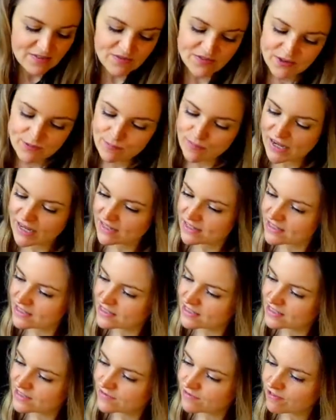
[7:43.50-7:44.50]
the pattern
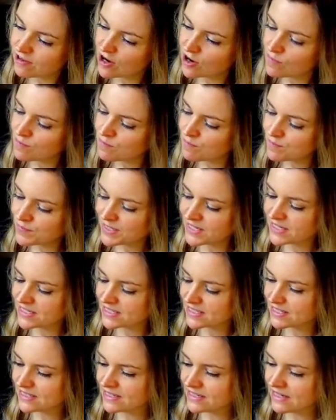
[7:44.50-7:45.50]
is from Birda
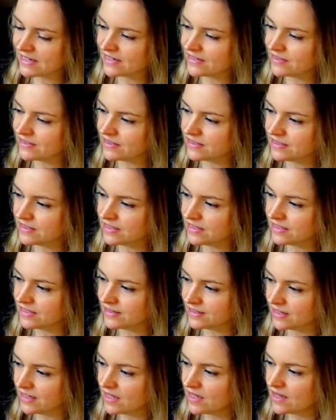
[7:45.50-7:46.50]

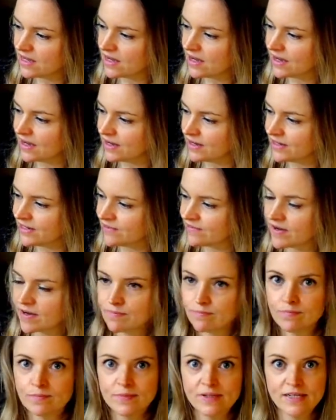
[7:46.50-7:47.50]
Style,
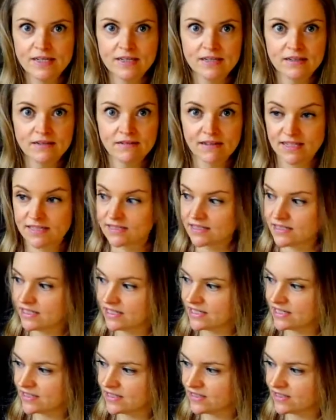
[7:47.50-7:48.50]
November last
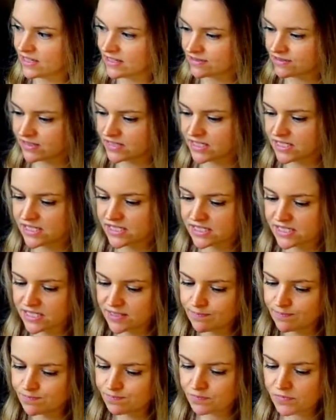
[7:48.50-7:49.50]
year,
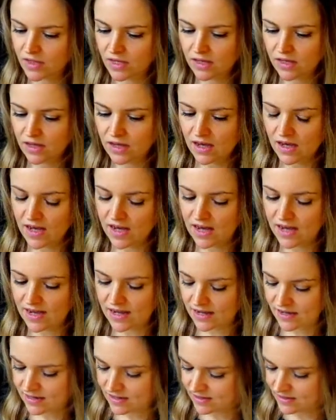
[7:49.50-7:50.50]
2016,
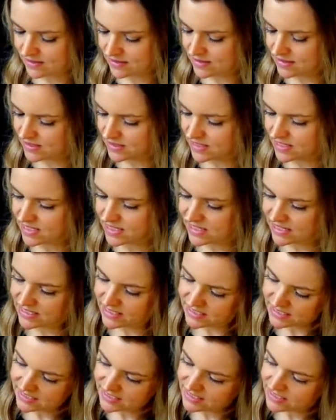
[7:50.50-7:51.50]
and
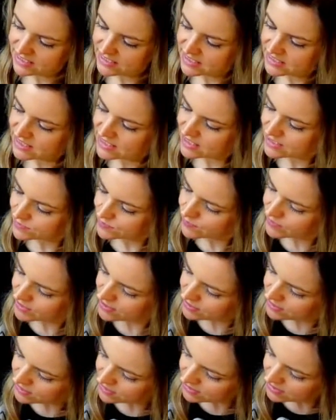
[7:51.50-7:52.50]
it is this
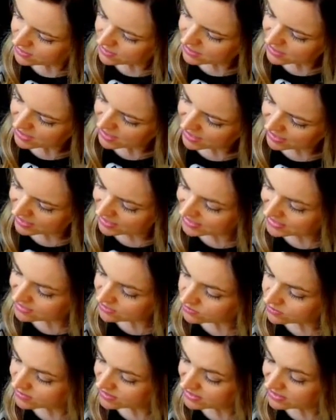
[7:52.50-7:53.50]
one, and it
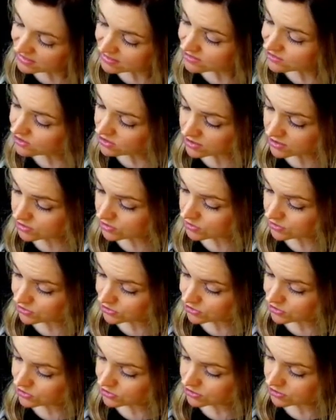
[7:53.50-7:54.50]
is just called
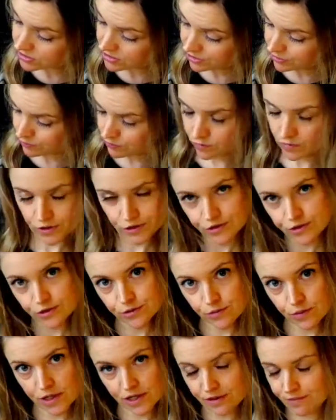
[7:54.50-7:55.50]
Short Coat
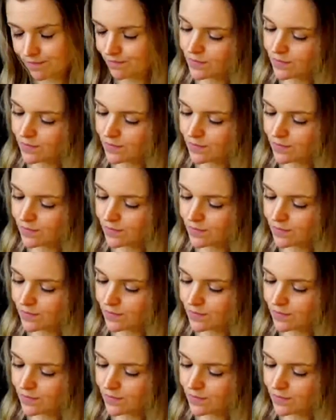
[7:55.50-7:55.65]
121.